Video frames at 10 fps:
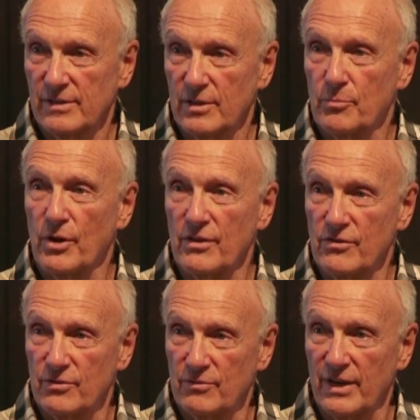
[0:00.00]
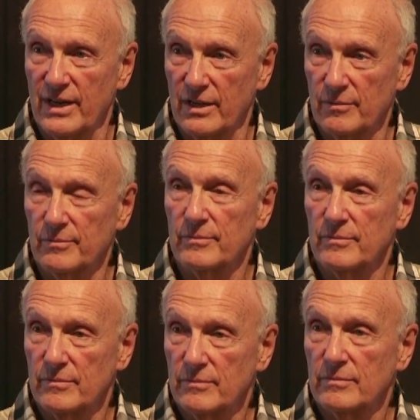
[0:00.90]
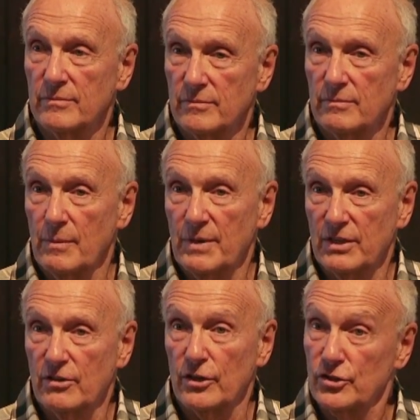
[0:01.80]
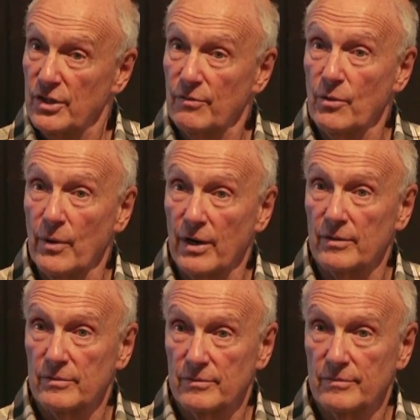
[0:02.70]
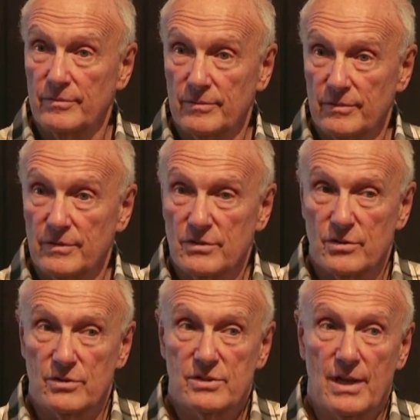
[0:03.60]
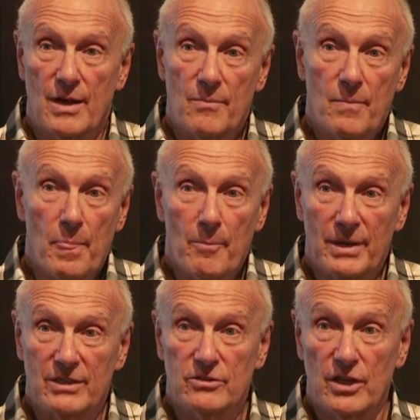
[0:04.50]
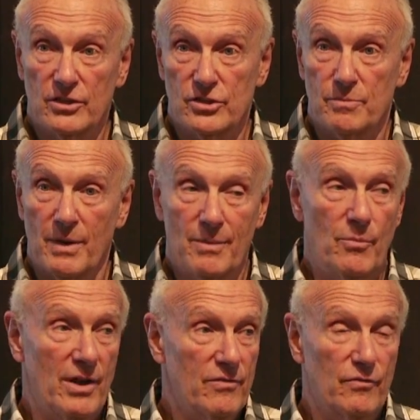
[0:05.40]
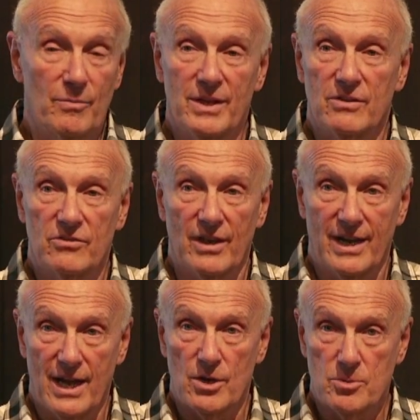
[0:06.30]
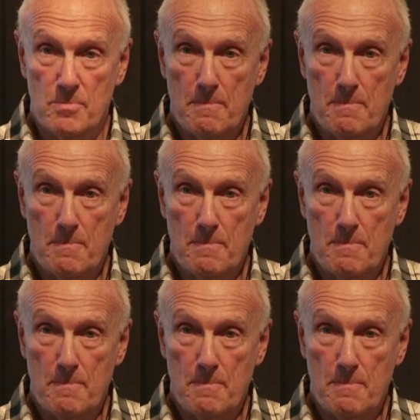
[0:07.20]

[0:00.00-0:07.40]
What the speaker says: that breath is inviting by being touched everywhere. So it's being touched by breath from the inside out.